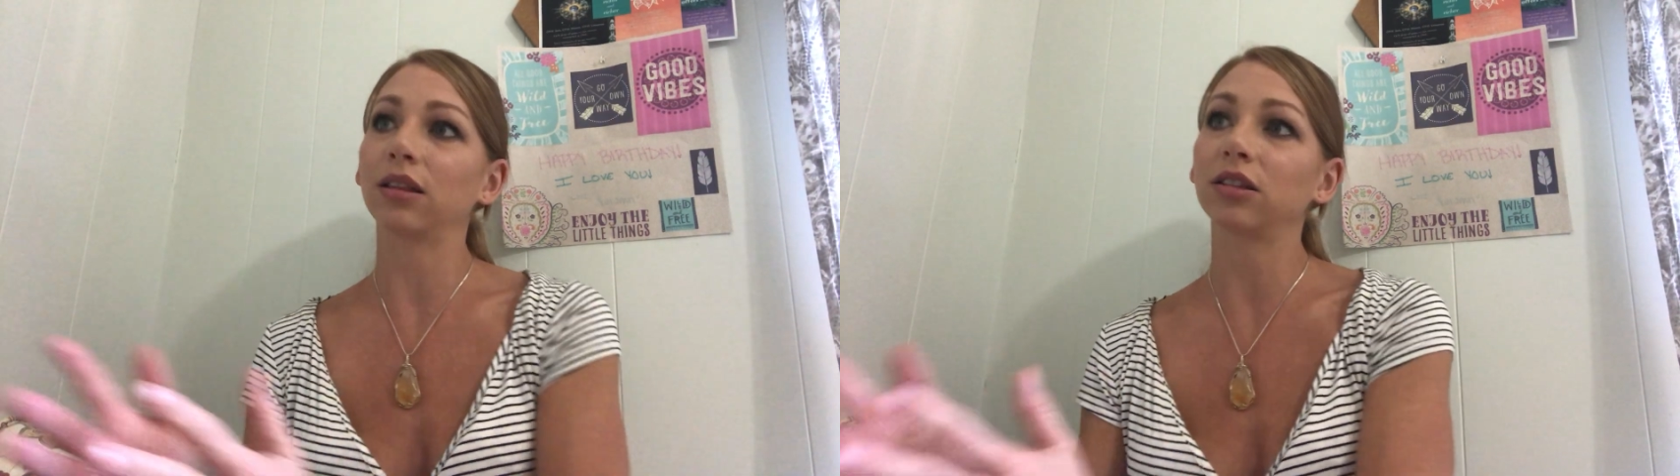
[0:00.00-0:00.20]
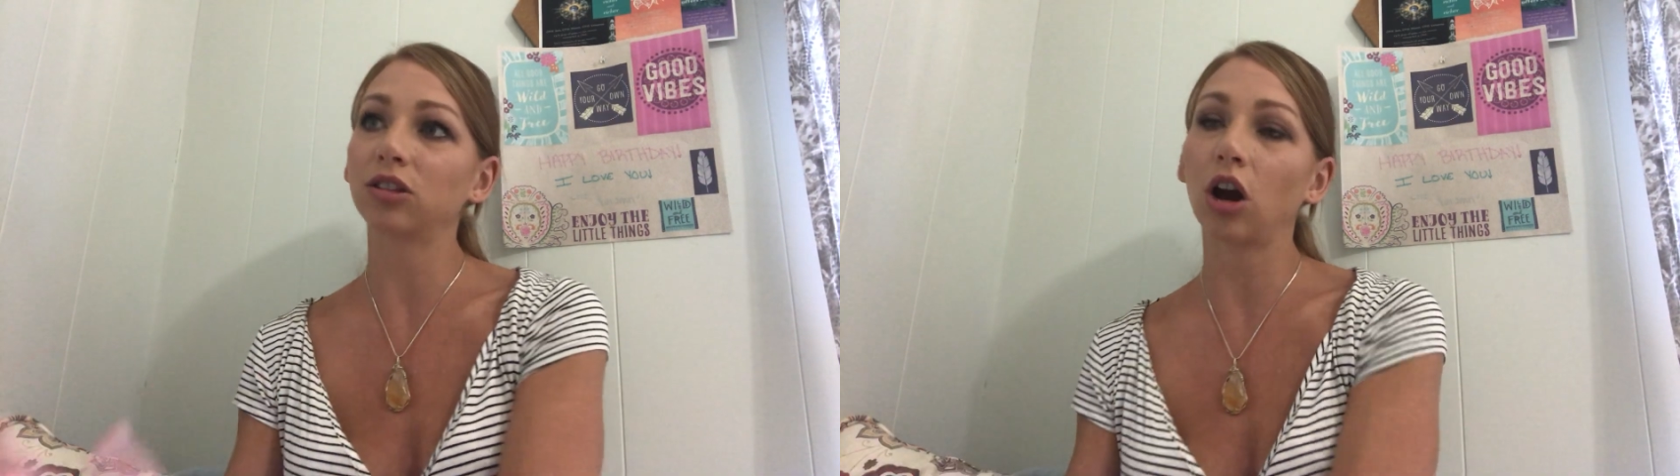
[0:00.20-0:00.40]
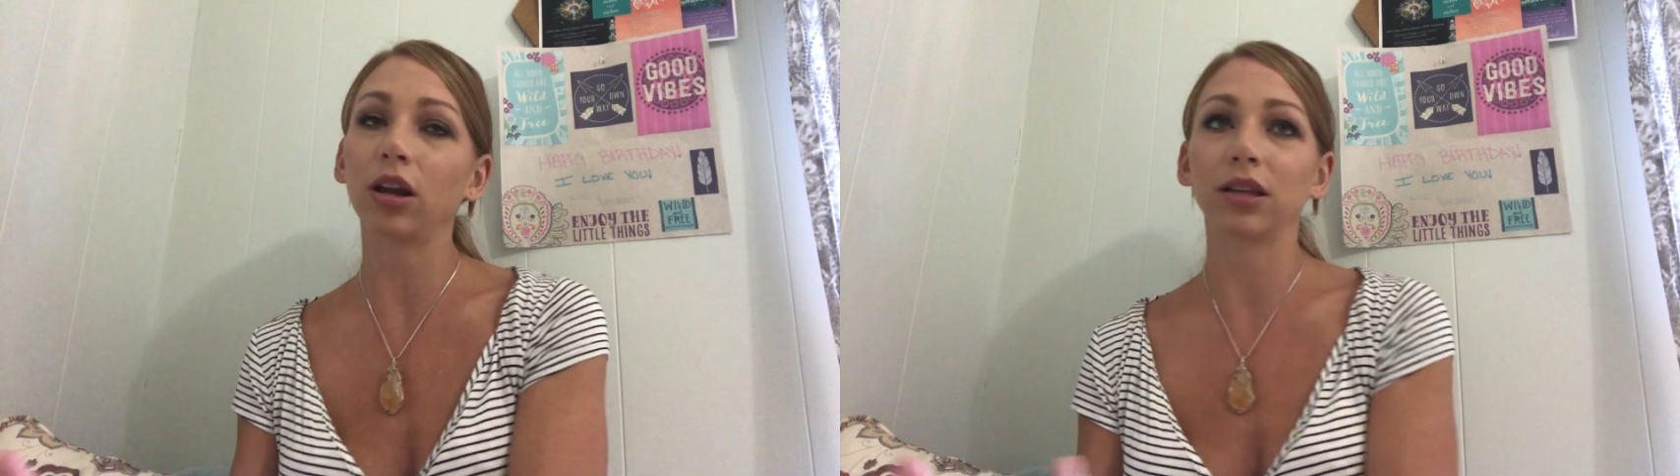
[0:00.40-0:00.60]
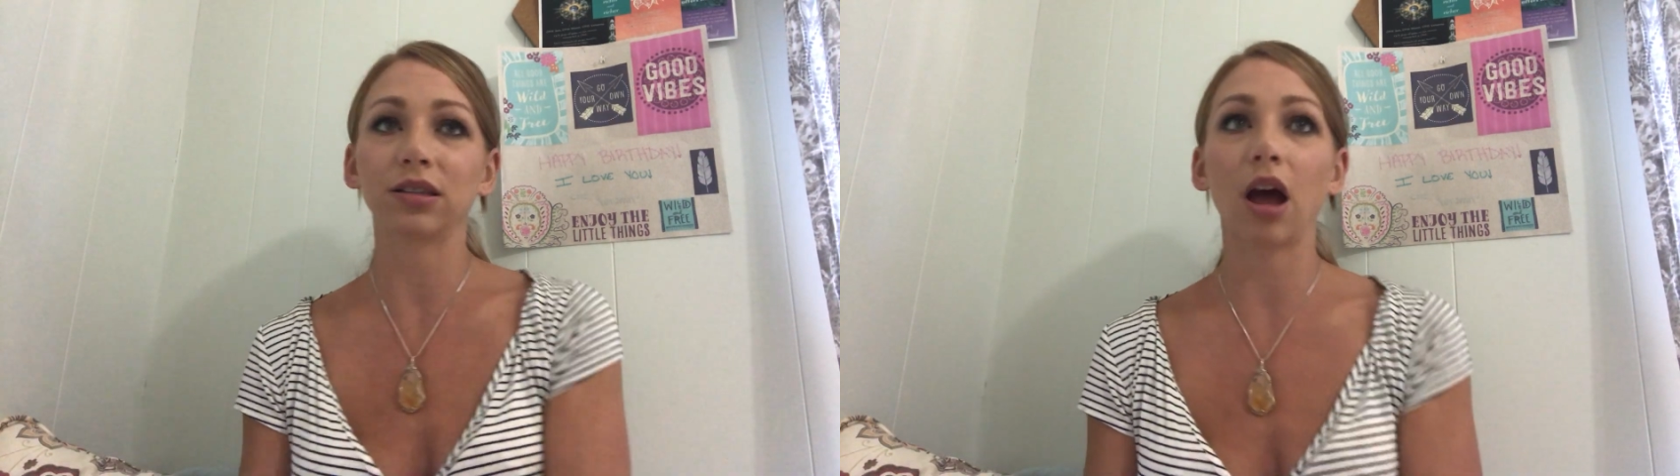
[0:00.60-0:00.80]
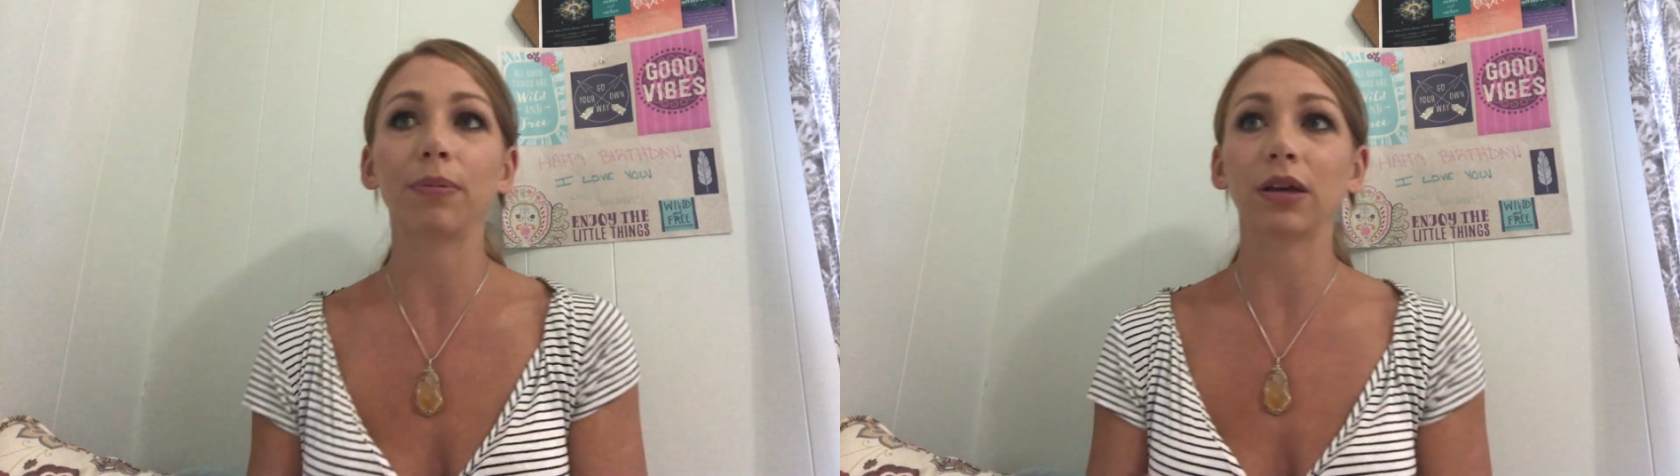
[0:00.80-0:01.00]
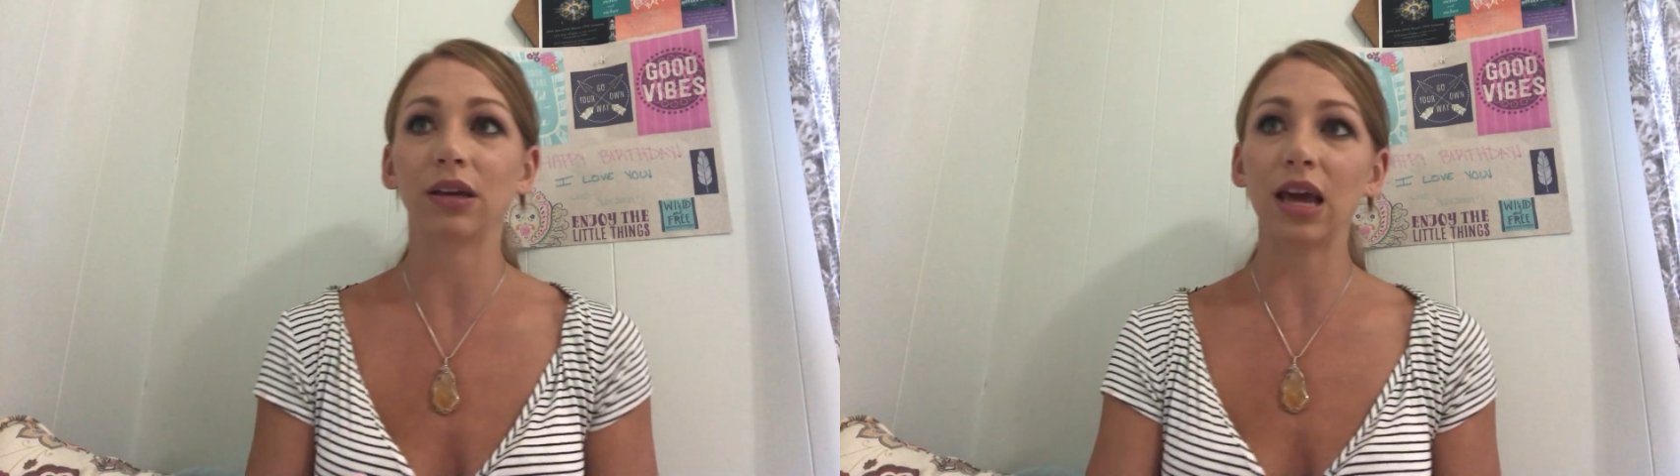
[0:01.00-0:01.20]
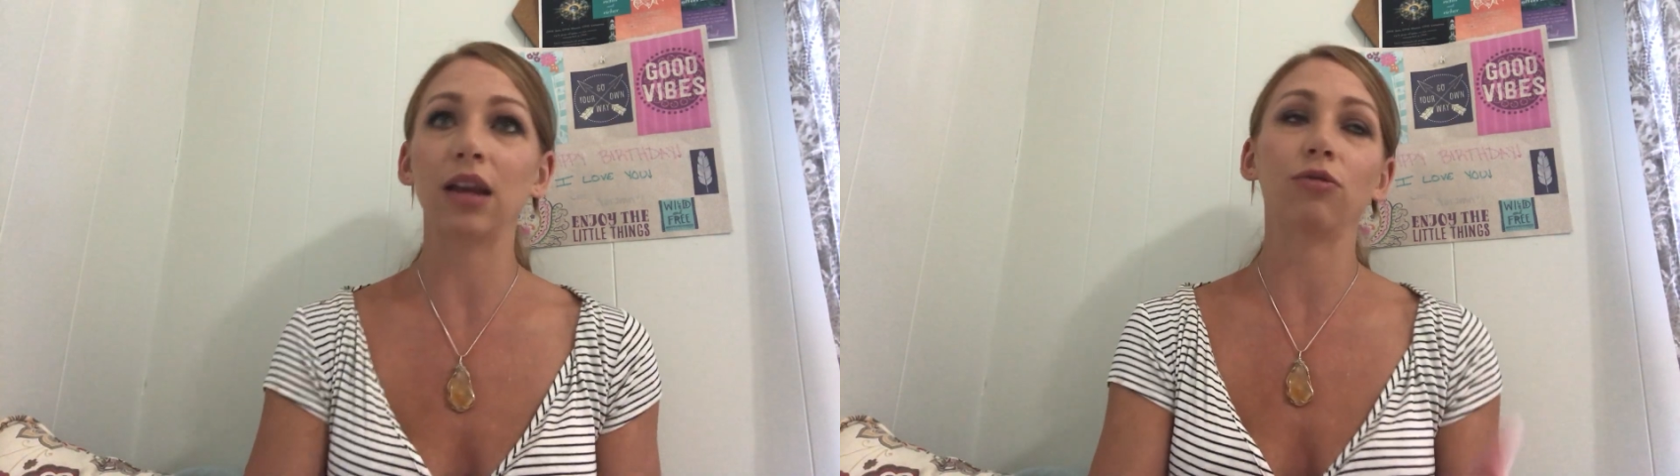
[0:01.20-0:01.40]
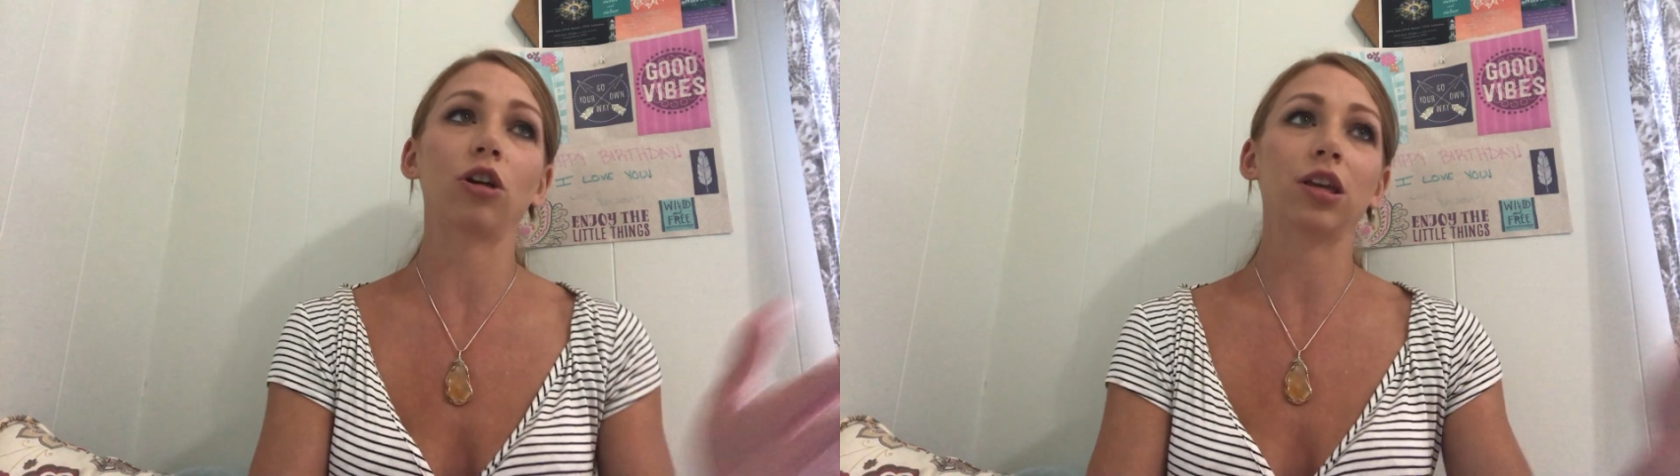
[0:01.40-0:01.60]
and then starting and stopping
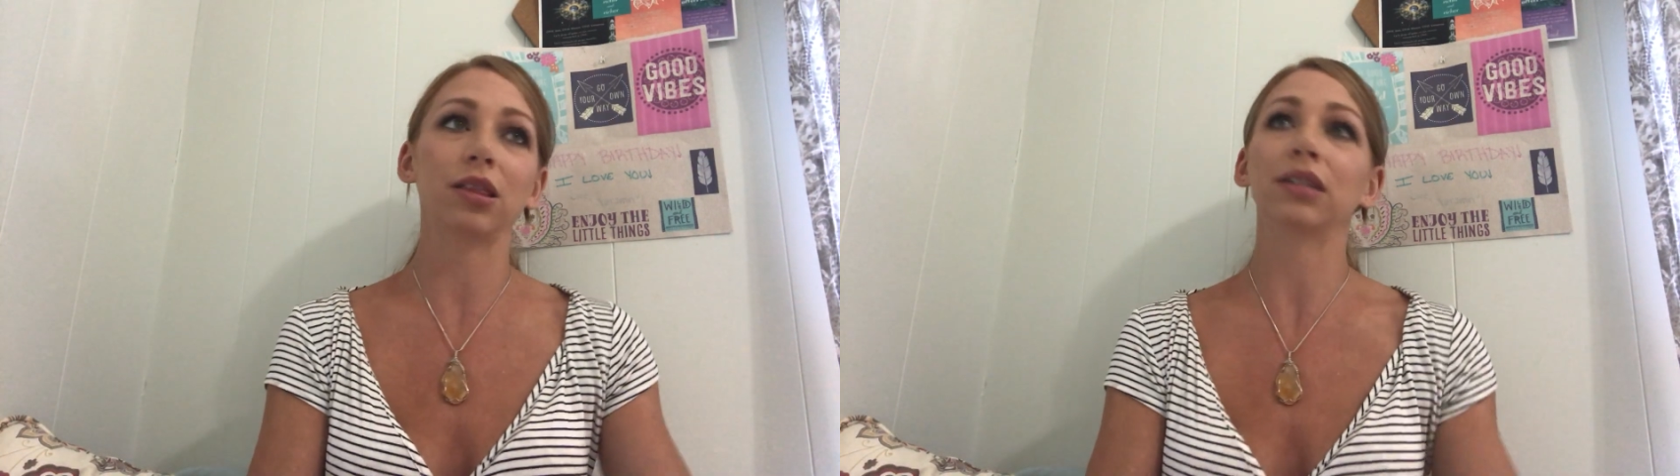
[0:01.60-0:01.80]
again and running